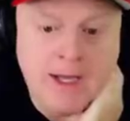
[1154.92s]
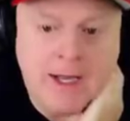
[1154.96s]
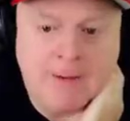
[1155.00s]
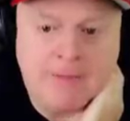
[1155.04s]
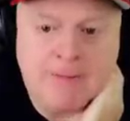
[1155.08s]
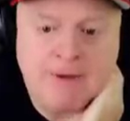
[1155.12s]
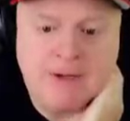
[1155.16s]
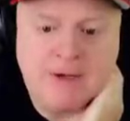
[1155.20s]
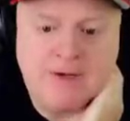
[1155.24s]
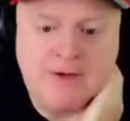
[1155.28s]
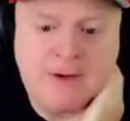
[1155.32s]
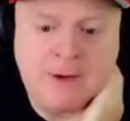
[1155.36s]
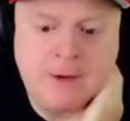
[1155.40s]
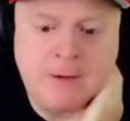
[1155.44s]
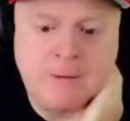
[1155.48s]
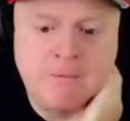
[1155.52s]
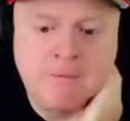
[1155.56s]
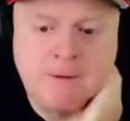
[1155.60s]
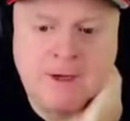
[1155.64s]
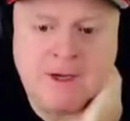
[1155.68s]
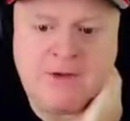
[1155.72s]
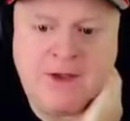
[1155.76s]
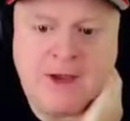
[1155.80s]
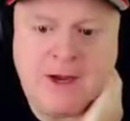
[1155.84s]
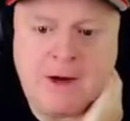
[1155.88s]
Oh, he's here.
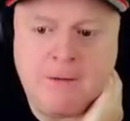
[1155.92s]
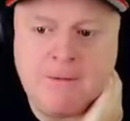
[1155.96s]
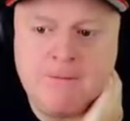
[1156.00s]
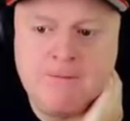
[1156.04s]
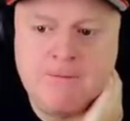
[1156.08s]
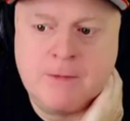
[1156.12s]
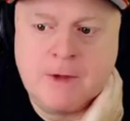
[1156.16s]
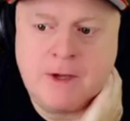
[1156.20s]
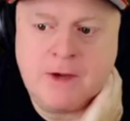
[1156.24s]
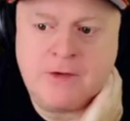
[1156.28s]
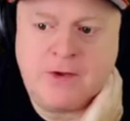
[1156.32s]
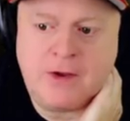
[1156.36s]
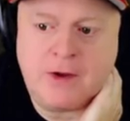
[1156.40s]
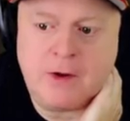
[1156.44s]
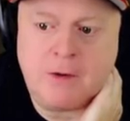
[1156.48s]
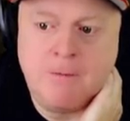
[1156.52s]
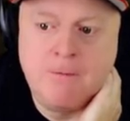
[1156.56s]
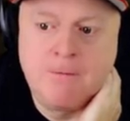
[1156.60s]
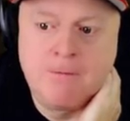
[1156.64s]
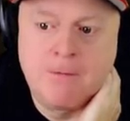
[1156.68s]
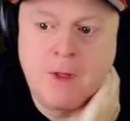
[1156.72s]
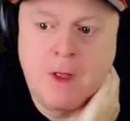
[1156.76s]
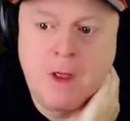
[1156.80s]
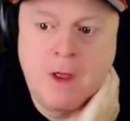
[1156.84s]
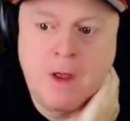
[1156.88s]
He's here! He's here!